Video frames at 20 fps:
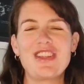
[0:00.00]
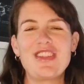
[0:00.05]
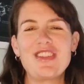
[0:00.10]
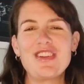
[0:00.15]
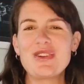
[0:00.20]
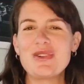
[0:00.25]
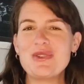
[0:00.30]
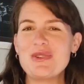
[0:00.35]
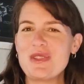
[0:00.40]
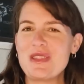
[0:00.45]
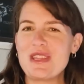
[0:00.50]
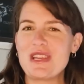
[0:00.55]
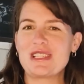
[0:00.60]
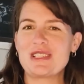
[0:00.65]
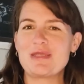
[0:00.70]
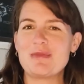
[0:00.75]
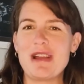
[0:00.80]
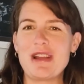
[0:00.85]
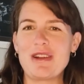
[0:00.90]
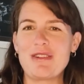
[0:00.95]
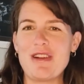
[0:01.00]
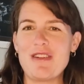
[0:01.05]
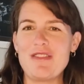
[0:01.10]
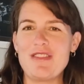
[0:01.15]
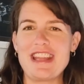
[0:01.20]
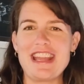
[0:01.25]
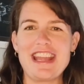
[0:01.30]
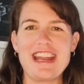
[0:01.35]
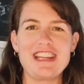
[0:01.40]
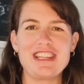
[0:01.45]
of the cool things about
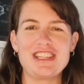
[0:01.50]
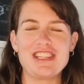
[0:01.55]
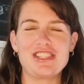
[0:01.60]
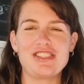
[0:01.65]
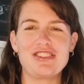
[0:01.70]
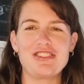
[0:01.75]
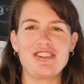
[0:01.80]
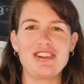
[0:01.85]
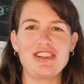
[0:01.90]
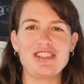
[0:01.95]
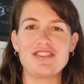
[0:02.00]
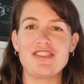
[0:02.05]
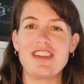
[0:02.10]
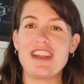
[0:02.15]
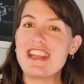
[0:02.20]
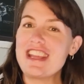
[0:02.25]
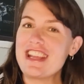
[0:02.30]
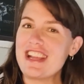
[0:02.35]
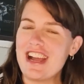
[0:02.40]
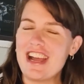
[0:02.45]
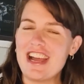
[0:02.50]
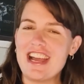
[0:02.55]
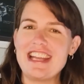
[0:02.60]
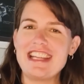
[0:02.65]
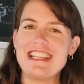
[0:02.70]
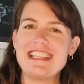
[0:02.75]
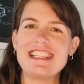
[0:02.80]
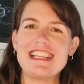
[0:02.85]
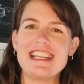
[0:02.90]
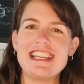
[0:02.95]
gravity energy storage of any
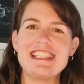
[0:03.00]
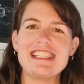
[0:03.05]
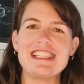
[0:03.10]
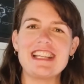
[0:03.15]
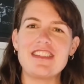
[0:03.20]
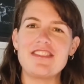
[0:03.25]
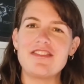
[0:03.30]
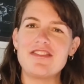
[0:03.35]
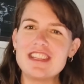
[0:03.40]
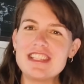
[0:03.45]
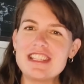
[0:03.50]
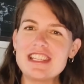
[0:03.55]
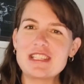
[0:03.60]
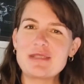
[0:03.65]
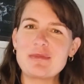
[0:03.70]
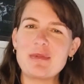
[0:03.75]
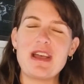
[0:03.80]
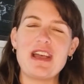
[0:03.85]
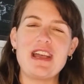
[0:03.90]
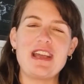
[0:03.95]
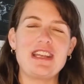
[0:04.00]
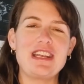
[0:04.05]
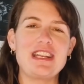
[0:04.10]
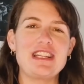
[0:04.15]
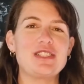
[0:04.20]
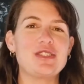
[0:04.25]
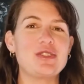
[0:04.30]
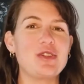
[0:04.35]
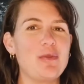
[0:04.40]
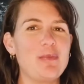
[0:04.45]
kind is that the physics behind it
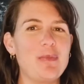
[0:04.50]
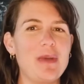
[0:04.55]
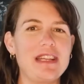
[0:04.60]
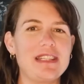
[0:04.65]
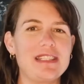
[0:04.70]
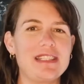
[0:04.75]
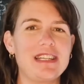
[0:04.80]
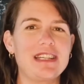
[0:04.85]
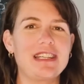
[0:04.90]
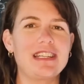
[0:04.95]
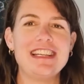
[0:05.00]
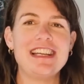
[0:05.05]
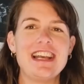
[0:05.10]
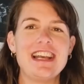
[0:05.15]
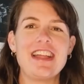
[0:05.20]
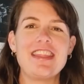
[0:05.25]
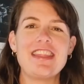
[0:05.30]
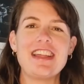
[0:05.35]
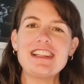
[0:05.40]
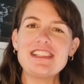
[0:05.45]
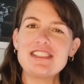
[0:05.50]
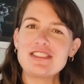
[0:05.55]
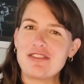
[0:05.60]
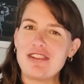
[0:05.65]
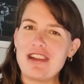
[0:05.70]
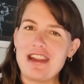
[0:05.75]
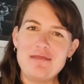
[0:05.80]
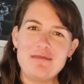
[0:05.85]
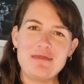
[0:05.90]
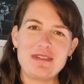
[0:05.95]
is so basic. That's
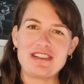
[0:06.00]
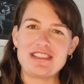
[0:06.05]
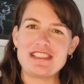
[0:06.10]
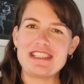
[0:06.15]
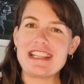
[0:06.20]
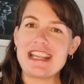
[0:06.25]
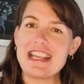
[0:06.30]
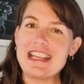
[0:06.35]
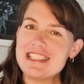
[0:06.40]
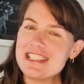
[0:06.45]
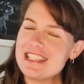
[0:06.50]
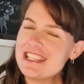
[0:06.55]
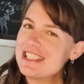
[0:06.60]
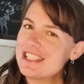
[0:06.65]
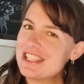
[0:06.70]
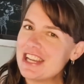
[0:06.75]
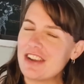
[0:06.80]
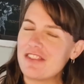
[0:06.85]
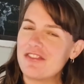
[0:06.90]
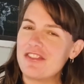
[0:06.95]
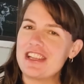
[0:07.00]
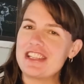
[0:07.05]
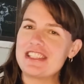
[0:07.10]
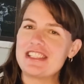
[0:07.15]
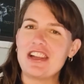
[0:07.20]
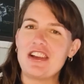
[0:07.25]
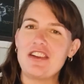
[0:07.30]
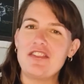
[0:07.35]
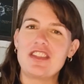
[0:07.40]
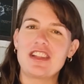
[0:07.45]
great because it's easy to check for
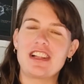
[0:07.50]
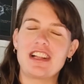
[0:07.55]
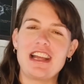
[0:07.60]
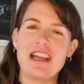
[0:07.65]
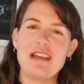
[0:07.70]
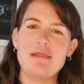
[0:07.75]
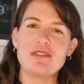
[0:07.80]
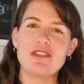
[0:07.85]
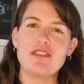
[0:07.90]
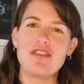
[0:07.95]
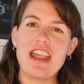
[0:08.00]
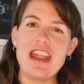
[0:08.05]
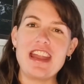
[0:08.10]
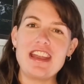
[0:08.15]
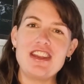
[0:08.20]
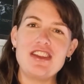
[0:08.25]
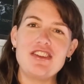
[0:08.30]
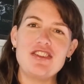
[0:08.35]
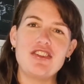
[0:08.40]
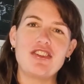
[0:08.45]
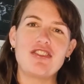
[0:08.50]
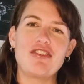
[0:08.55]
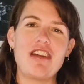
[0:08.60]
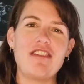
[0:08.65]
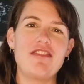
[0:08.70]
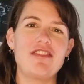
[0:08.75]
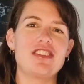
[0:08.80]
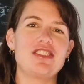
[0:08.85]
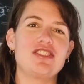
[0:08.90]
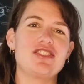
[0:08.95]
yourself the claims of any new
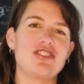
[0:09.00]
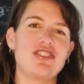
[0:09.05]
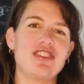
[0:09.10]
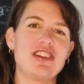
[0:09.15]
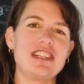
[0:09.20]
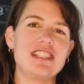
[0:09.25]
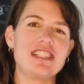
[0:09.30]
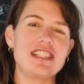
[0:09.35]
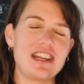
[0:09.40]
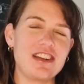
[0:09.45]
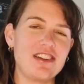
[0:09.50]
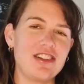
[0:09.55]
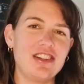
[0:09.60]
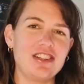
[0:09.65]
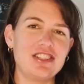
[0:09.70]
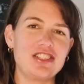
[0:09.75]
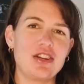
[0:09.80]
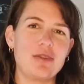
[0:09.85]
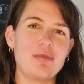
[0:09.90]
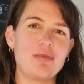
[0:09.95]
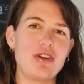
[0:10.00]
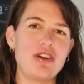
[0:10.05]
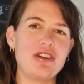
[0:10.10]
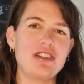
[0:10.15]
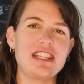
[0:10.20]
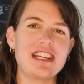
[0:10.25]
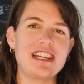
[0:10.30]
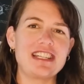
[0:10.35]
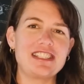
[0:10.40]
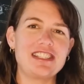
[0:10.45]
gravity storage technology or
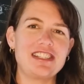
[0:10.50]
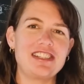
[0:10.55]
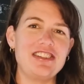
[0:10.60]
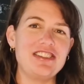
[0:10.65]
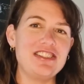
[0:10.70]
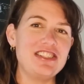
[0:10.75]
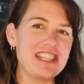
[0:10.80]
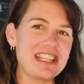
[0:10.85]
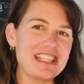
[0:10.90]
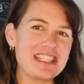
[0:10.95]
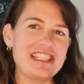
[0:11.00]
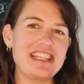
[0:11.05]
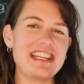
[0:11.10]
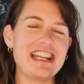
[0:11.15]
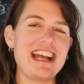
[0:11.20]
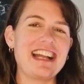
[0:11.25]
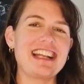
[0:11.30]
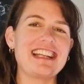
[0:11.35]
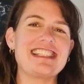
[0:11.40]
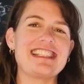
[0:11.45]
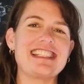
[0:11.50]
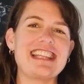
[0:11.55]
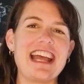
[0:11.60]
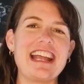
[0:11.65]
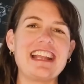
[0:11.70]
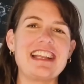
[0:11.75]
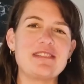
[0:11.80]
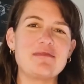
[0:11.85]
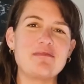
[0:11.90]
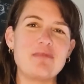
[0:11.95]
project. You just need to
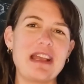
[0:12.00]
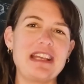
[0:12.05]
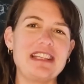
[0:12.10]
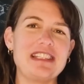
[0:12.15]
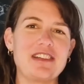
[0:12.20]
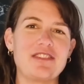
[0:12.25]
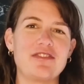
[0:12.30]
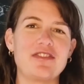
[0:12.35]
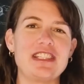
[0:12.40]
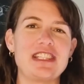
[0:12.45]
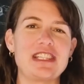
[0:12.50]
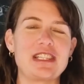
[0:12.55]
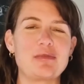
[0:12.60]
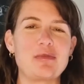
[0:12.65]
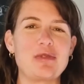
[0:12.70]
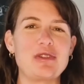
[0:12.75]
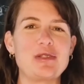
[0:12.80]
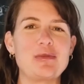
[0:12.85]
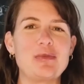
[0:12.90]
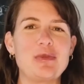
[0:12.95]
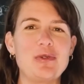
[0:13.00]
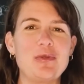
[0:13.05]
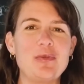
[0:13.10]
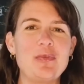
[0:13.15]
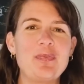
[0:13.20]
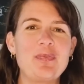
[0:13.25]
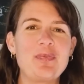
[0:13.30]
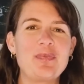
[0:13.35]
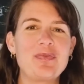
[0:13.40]
understand this basic physics principle.